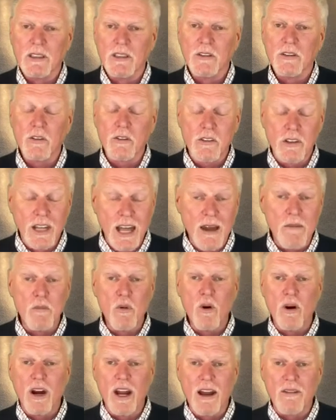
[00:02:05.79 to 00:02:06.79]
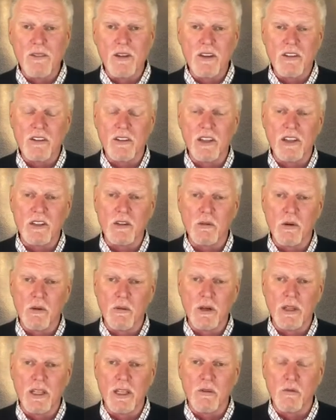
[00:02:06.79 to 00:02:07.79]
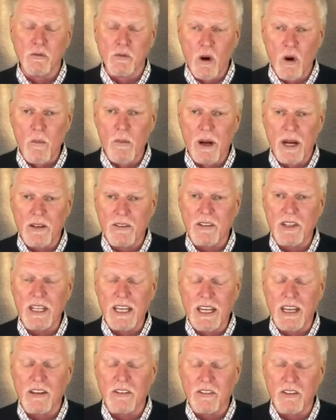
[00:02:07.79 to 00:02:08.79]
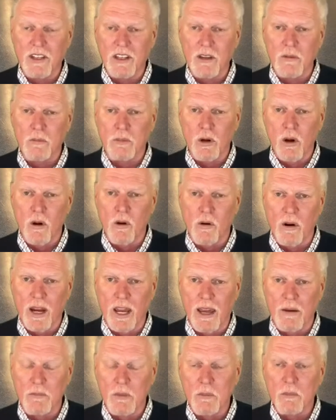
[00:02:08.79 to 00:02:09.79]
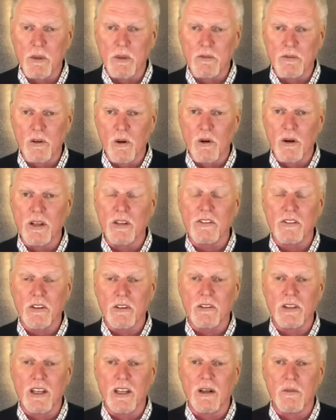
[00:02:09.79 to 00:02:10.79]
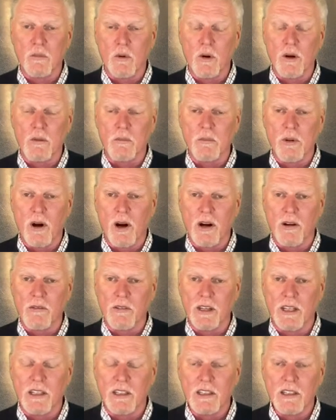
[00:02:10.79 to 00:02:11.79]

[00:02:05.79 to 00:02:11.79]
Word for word: There's a lot more, obviously, to a really robust ESD program, but flooring certainly an important part of it.